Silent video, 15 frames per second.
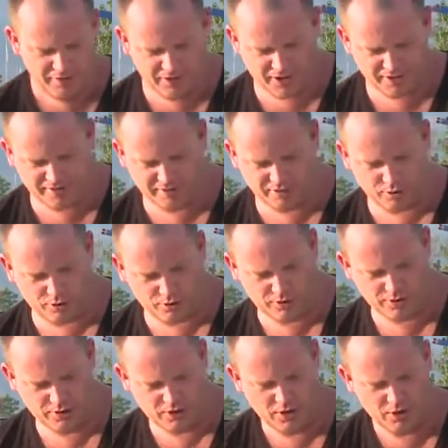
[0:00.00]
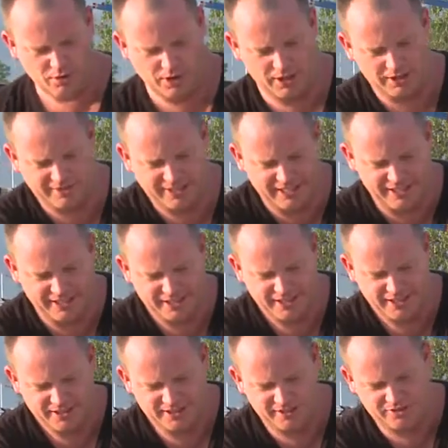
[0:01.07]
first of all, we're going to take
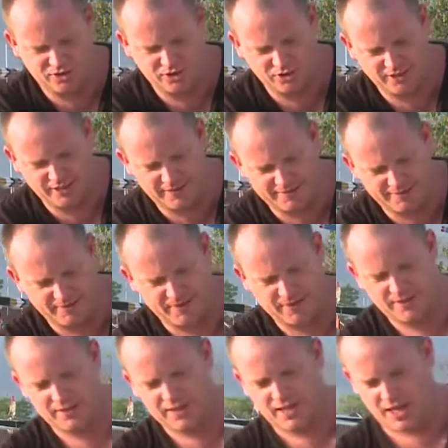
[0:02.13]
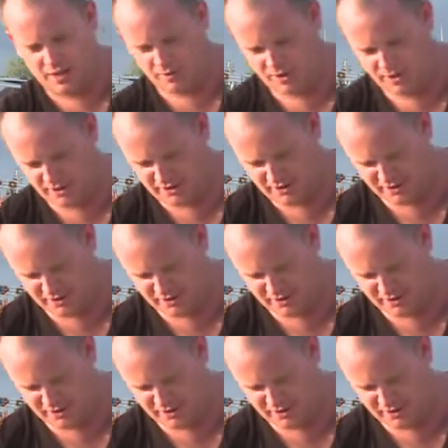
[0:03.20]
this tuna and we're going to